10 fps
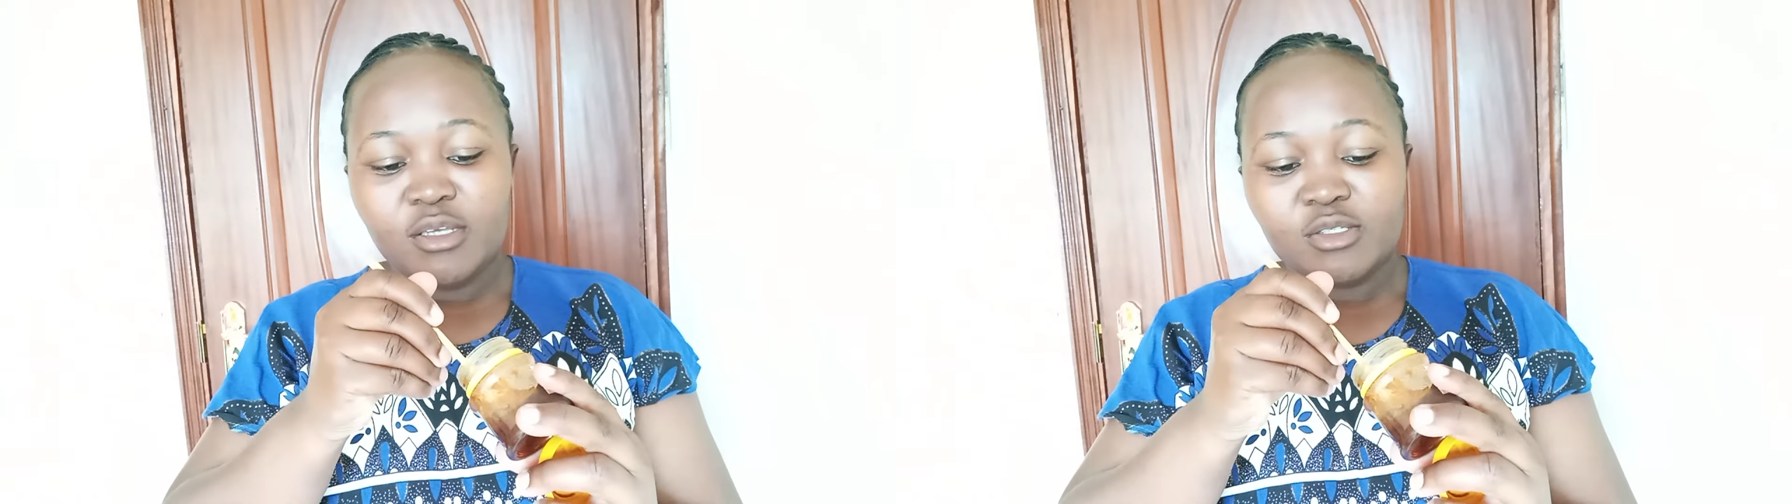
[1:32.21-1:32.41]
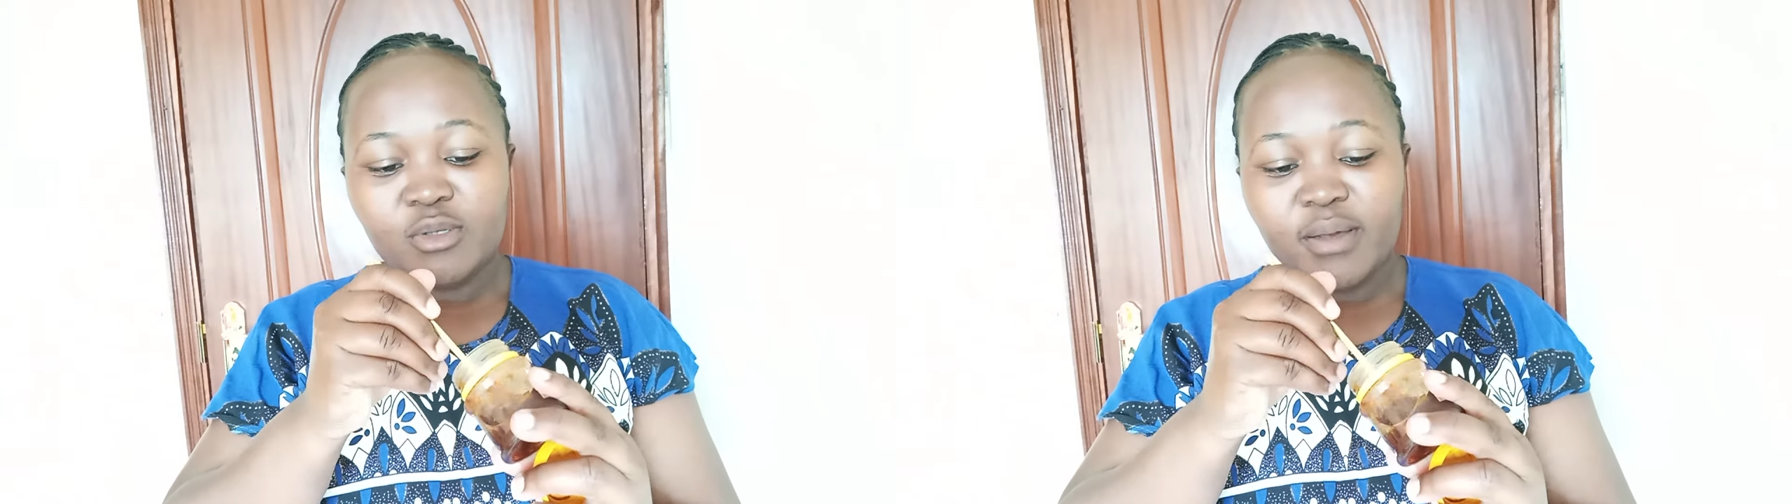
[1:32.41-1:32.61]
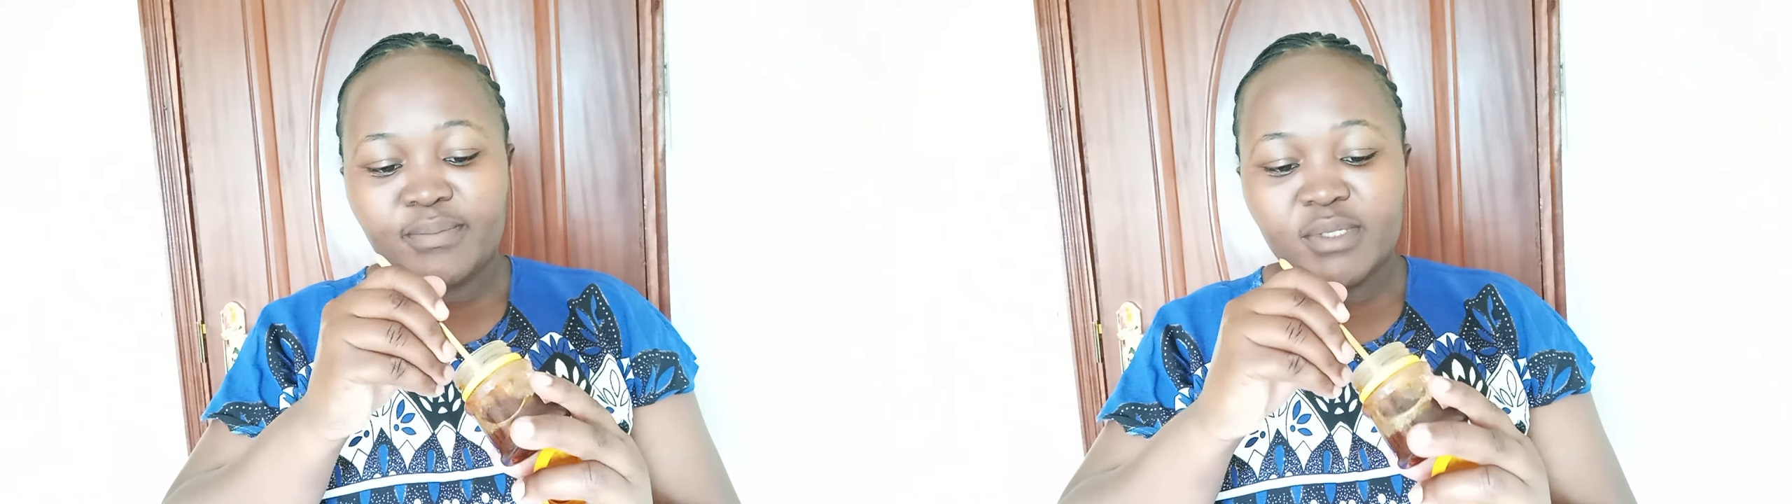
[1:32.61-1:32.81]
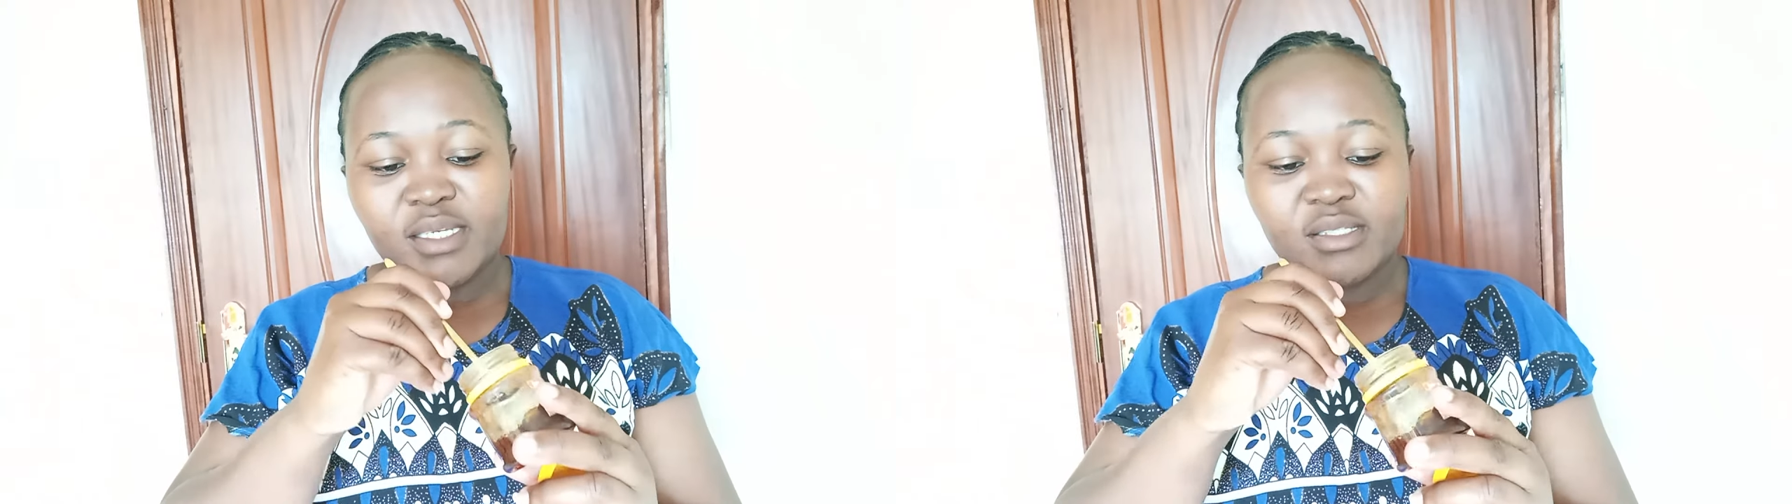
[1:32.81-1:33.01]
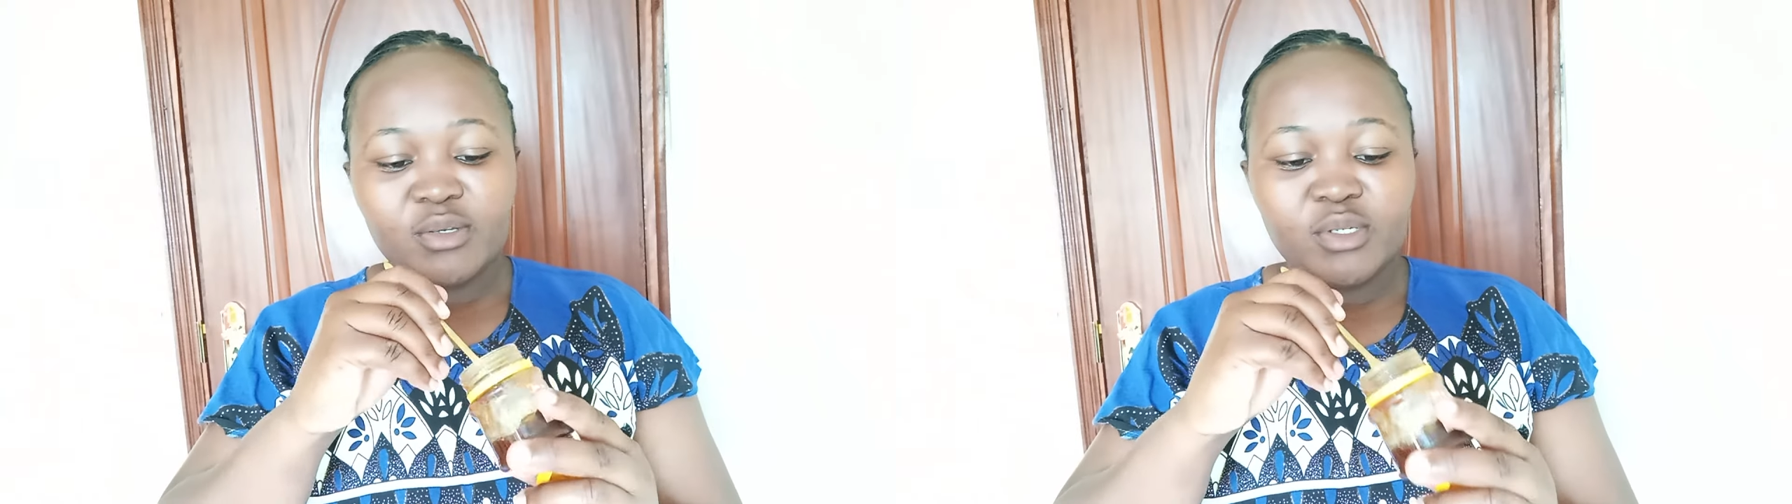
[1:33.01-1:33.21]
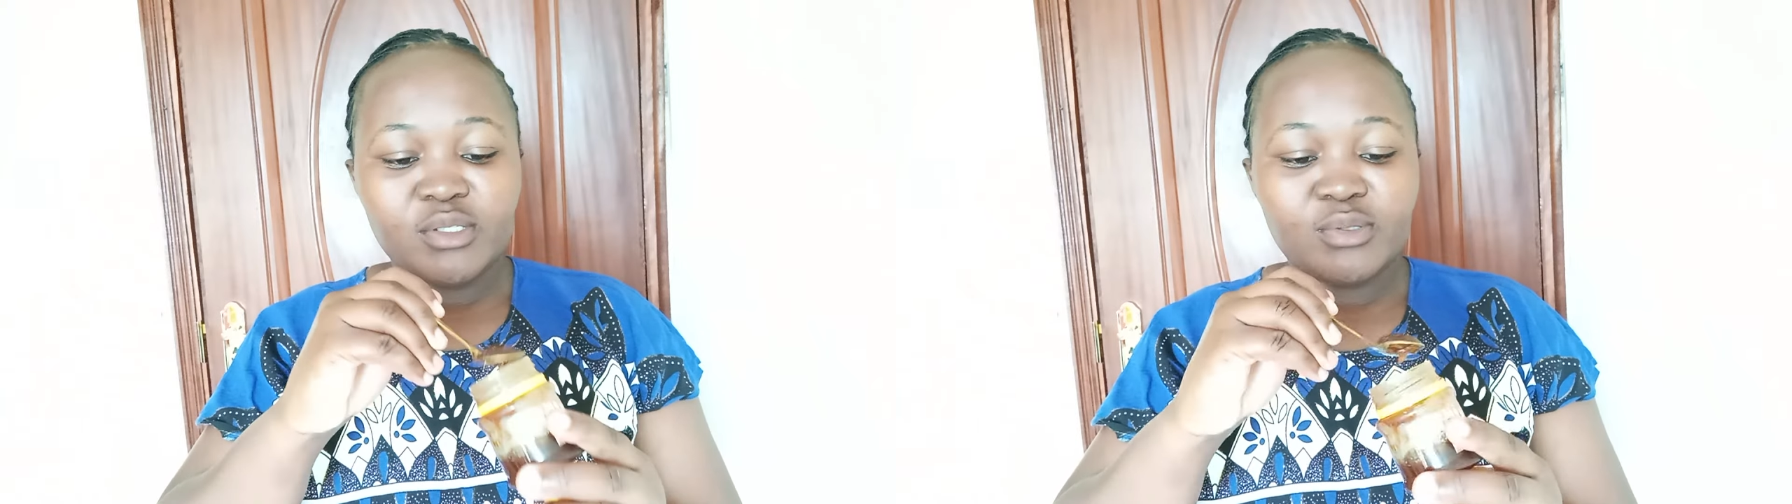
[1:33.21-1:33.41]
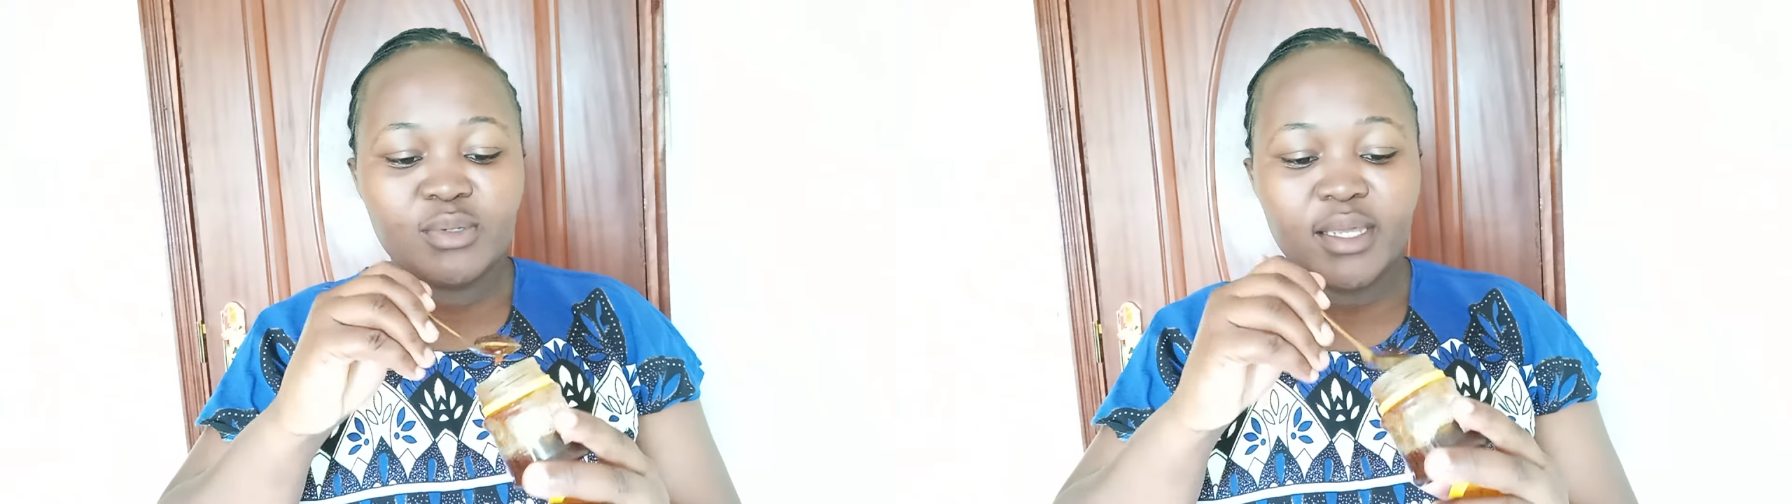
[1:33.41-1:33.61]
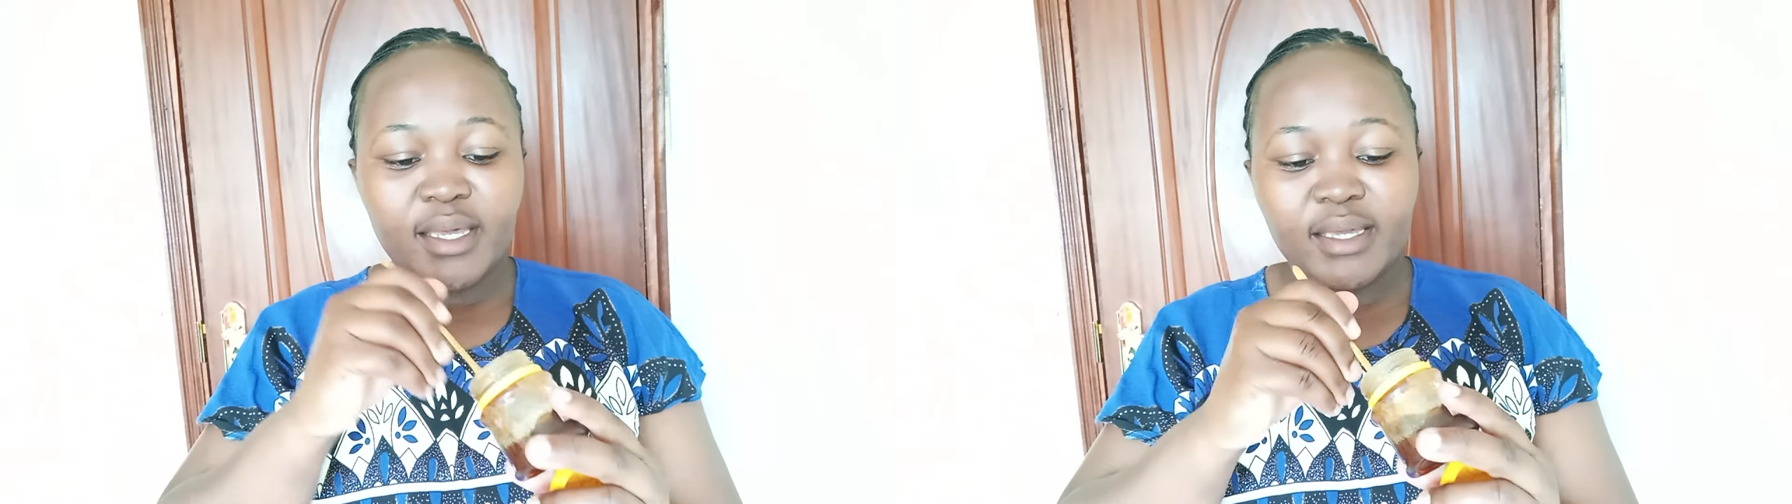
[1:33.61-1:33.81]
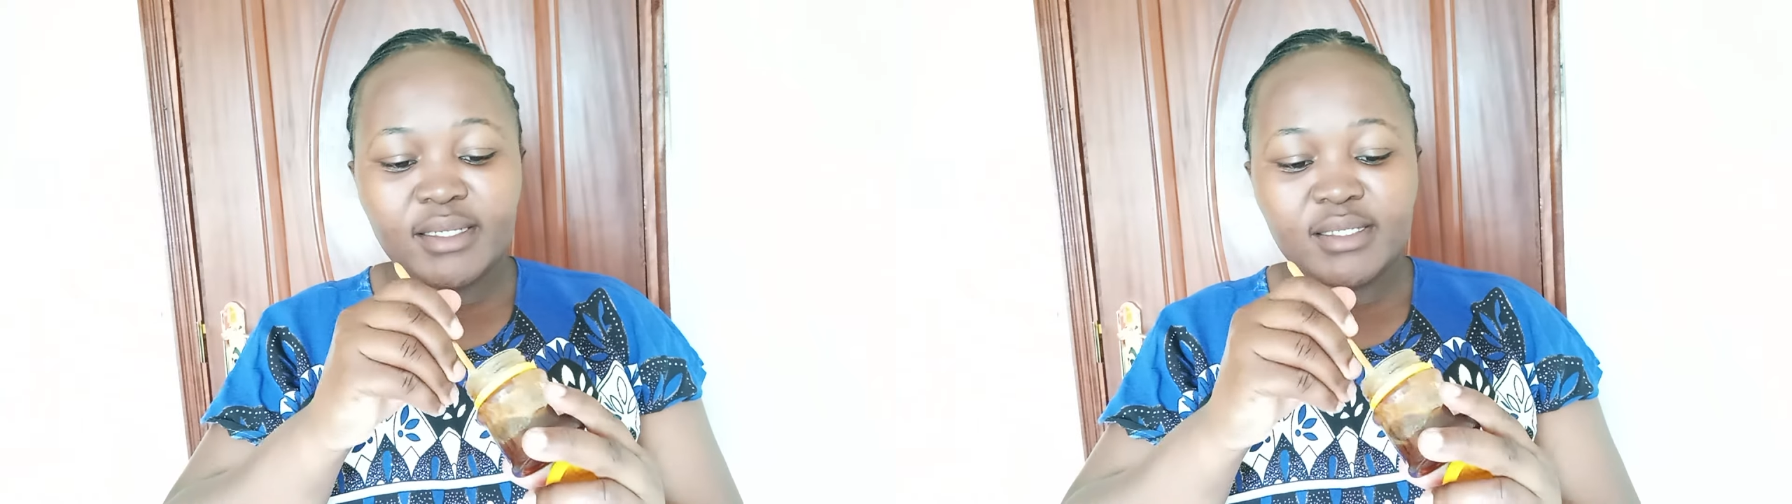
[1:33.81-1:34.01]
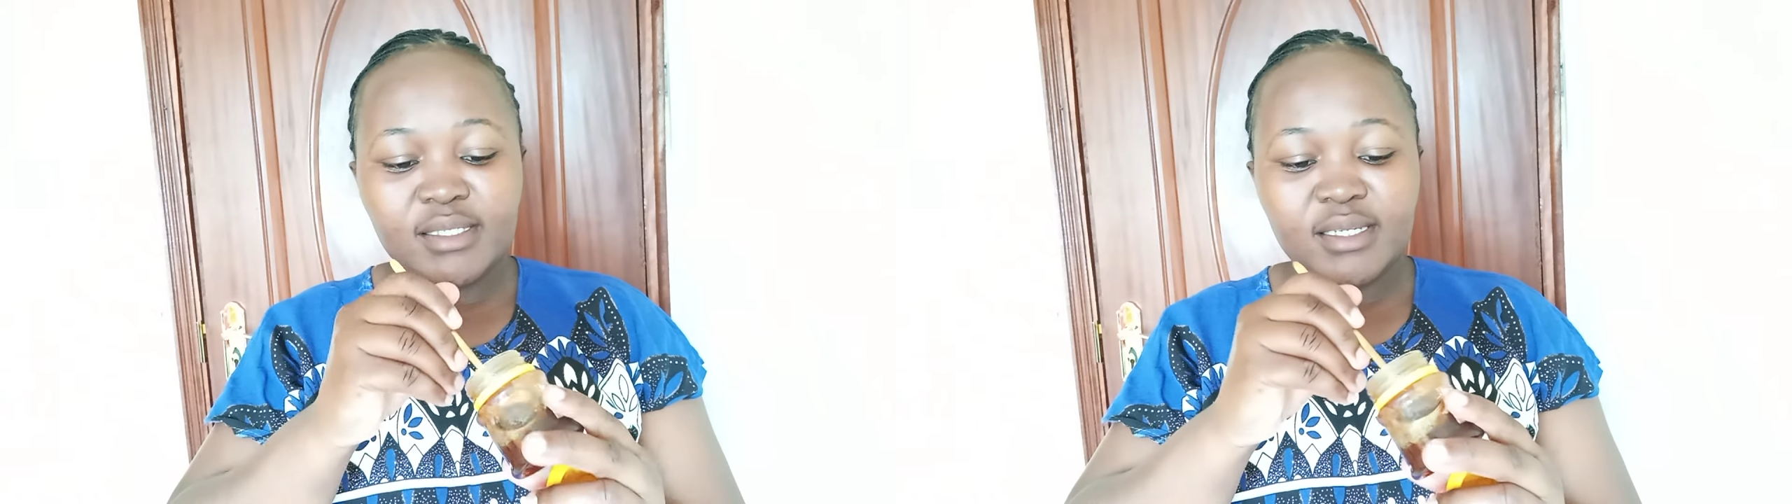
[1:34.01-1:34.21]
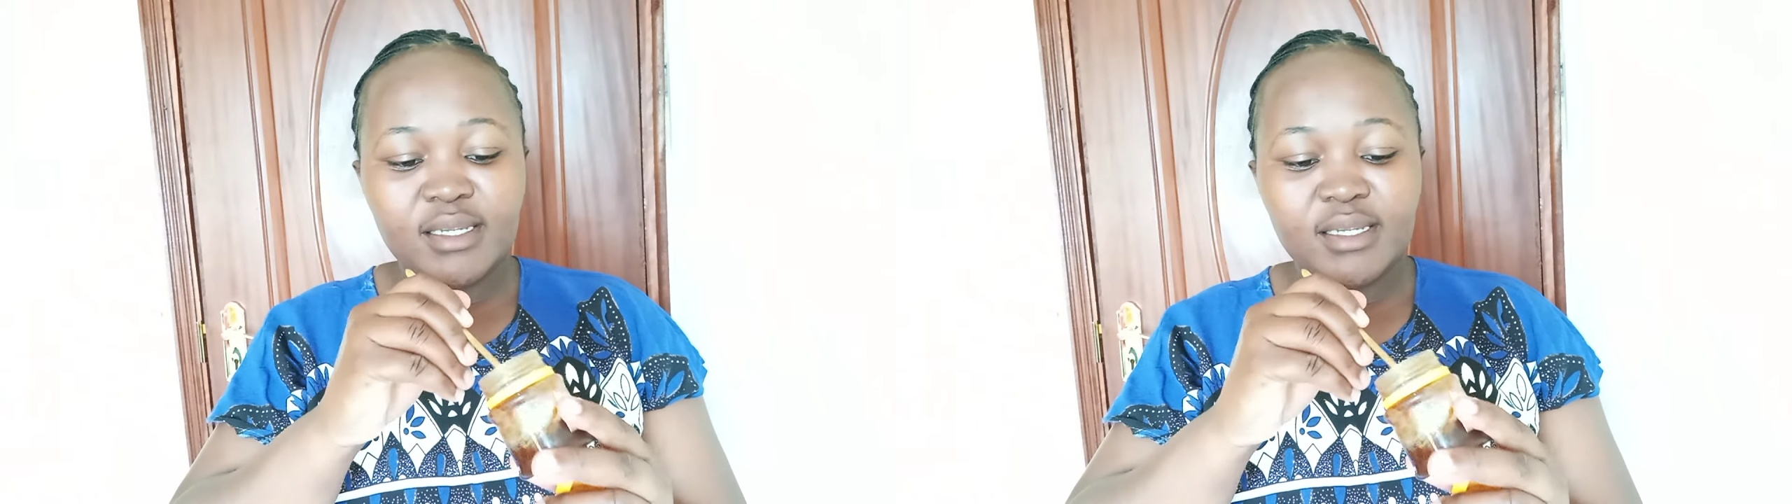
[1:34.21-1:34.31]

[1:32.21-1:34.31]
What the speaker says: So I'm just going to get